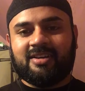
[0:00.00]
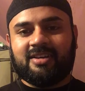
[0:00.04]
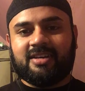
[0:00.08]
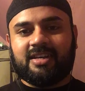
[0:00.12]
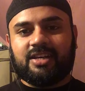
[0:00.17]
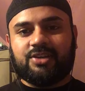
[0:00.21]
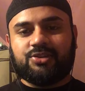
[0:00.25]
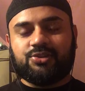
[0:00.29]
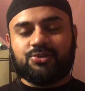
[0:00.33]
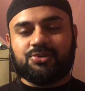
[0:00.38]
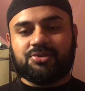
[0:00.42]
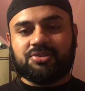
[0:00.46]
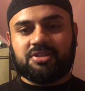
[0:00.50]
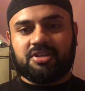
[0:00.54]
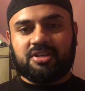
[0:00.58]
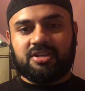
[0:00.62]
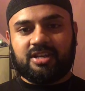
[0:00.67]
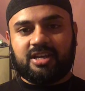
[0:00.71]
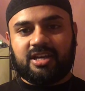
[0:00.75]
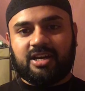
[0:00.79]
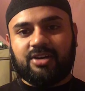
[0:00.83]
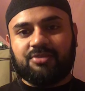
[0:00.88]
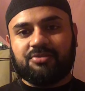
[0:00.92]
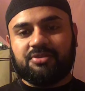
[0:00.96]
As you see
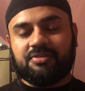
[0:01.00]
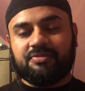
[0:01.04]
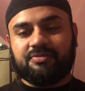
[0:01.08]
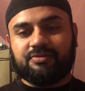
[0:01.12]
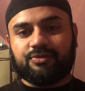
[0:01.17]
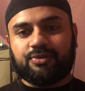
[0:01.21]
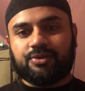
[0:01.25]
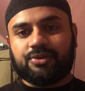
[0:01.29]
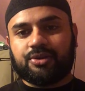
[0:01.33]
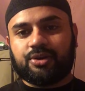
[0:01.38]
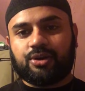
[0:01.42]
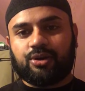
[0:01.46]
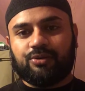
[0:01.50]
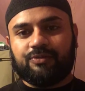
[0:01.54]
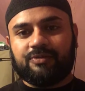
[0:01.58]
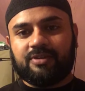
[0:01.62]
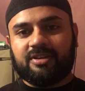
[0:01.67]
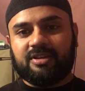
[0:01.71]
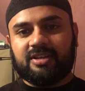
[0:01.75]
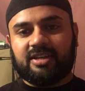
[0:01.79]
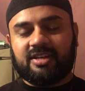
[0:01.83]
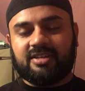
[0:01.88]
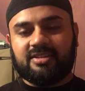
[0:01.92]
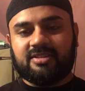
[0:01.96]
now, even with COVID
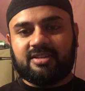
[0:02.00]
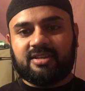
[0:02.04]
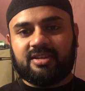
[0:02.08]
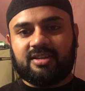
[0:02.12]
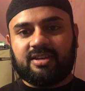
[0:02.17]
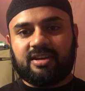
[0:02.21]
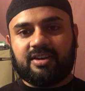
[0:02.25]
nineteen,